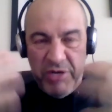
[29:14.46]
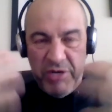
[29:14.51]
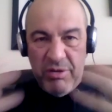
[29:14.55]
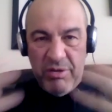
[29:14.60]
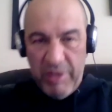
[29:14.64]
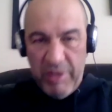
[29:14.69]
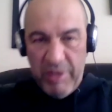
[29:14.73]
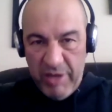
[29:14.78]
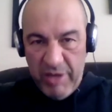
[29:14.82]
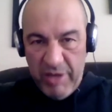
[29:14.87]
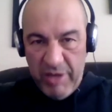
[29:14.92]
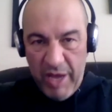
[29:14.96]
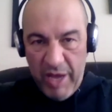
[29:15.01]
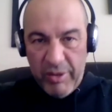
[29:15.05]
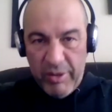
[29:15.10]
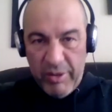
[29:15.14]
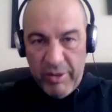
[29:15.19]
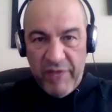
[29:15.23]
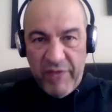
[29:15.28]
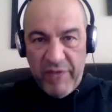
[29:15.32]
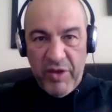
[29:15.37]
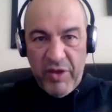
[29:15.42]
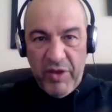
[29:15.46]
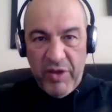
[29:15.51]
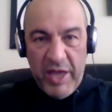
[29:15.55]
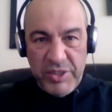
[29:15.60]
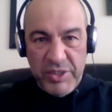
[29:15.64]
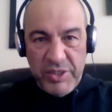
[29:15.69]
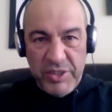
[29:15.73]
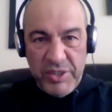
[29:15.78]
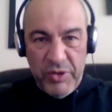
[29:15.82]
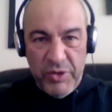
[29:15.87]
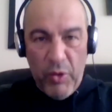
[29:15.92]
you know,
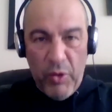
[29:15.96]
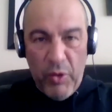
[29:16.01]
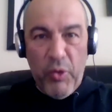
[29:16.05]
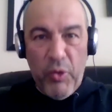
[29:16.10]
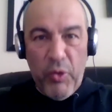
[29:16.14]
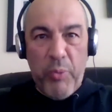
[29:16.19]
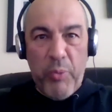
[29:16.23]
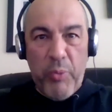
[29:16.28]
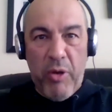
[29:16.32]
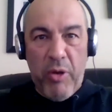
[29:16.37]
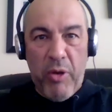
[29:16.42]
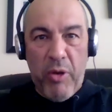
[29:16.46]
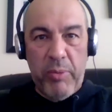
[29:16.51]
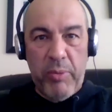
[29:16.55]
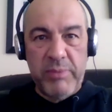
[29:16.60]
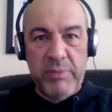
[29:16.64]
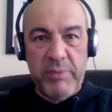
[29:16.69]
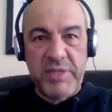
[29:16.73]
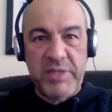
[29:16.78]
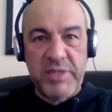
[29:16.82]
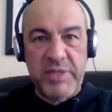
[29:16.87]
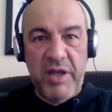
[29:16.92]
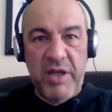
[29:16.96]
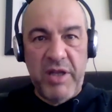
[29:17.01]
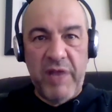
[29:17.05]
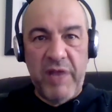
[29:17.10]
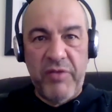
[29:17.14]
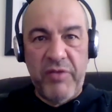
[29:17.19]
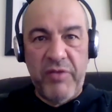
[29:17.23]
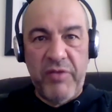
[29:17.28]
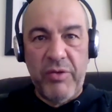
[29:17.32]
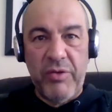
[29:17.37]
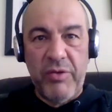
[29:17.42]
exuding all your problems and none
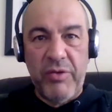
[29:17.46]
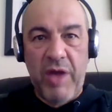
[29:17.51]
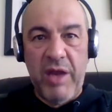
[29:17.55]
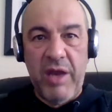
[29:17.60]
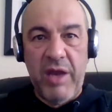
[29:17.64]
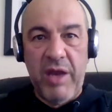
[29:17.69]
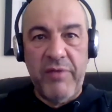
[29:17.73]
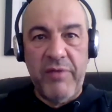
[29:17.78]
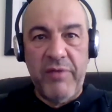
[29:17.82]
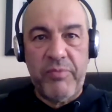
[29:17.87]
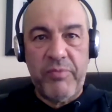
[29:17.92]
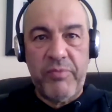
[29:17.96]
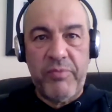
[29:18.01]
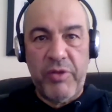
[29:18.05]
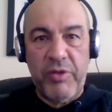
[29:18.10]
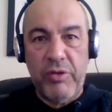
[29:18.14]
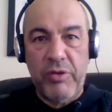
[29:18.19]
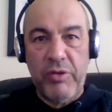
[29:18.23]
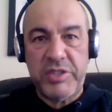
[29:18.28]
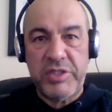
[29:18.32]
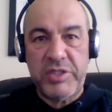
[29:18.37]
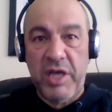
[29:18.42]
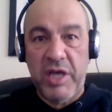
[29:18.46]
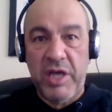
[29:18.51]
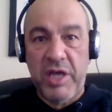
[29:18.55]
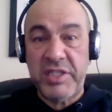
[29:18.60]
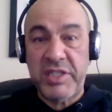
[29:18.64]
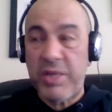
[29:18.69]
of your kind of the good side.